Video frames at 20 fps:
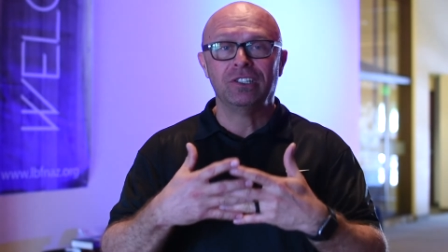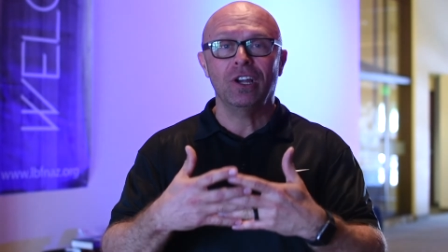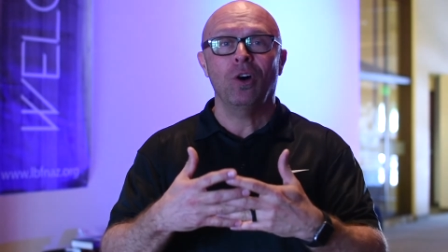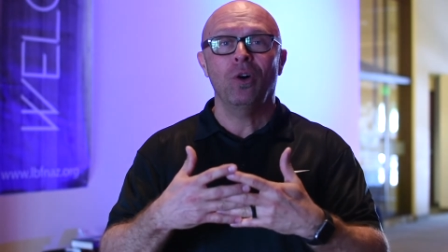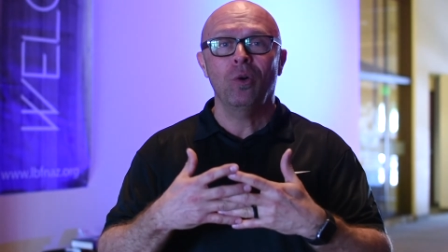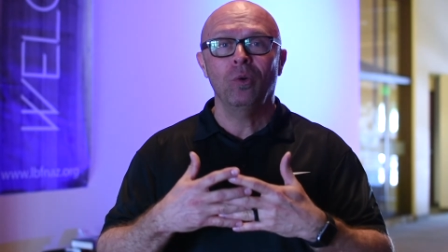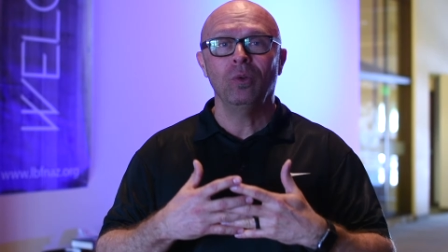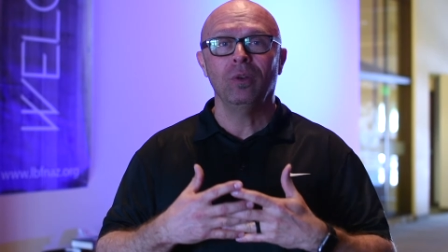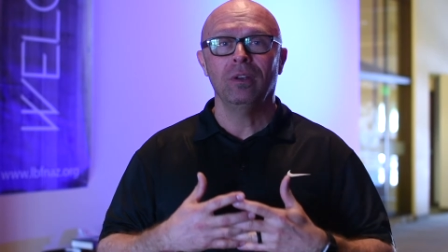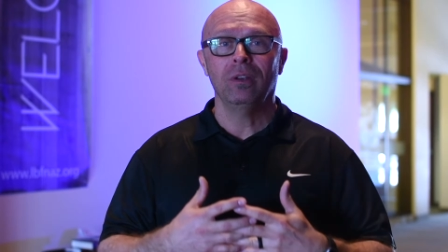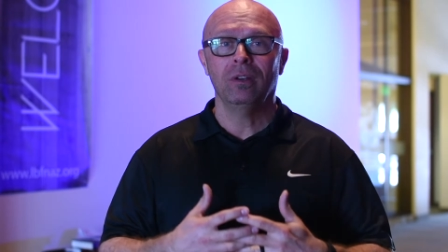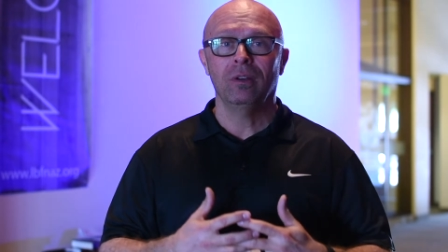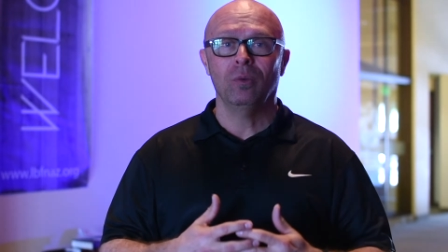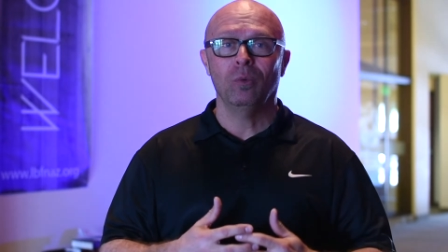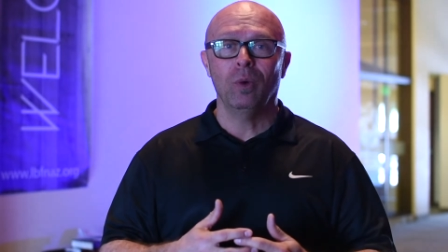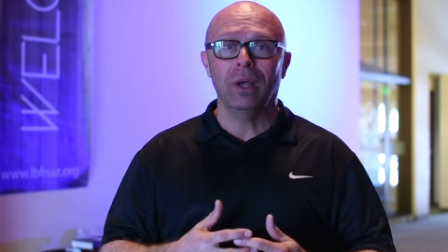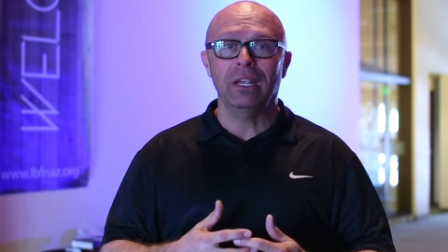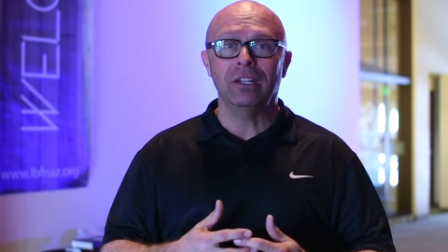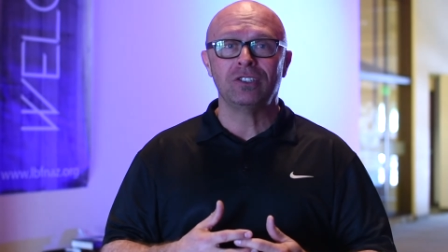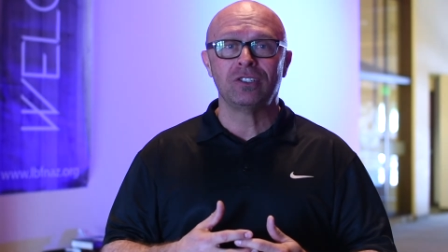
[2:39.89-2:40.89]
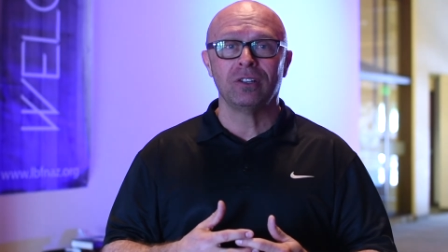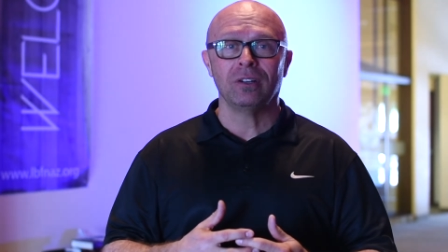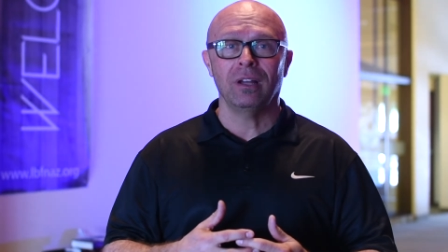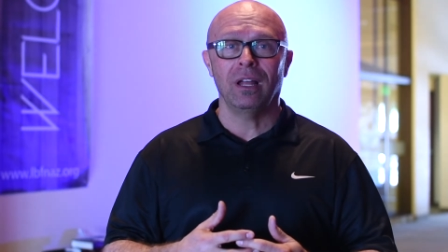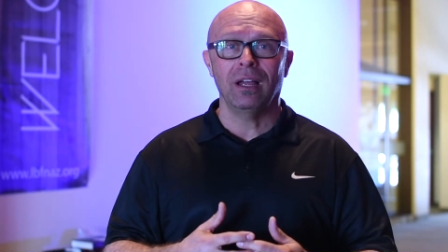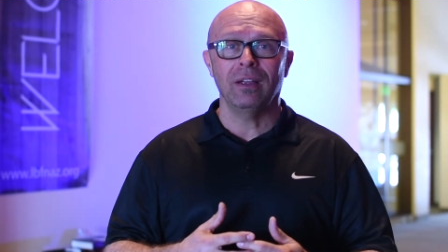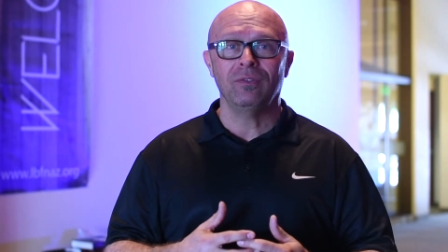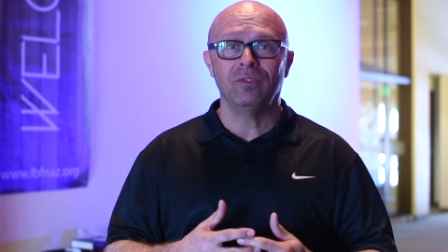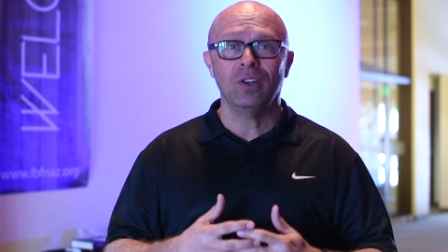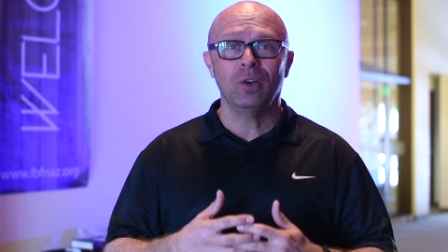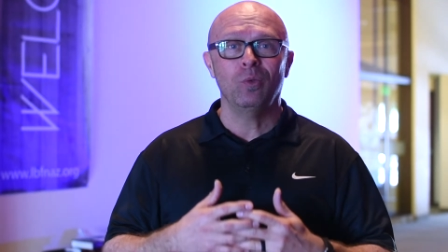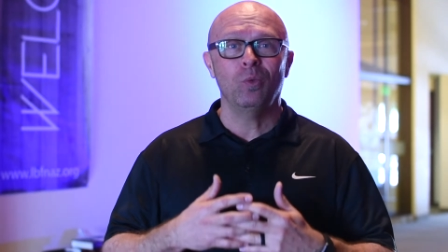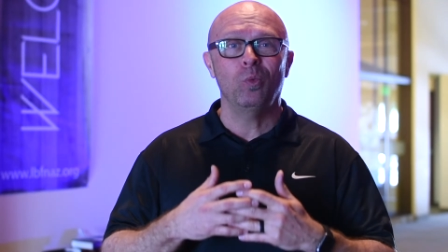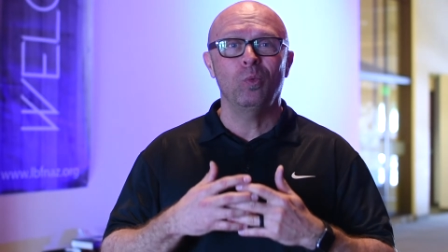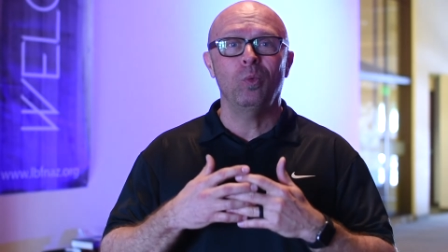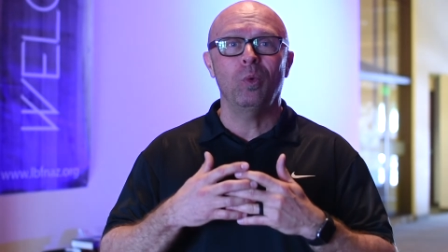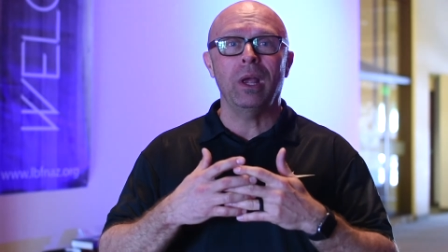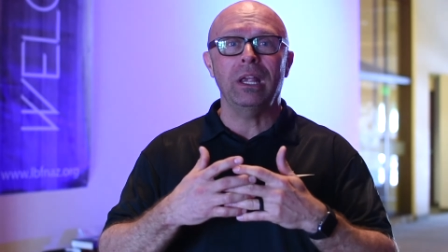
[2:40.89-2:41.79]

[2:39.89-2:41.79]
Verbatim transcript: Don't waste your life. Don't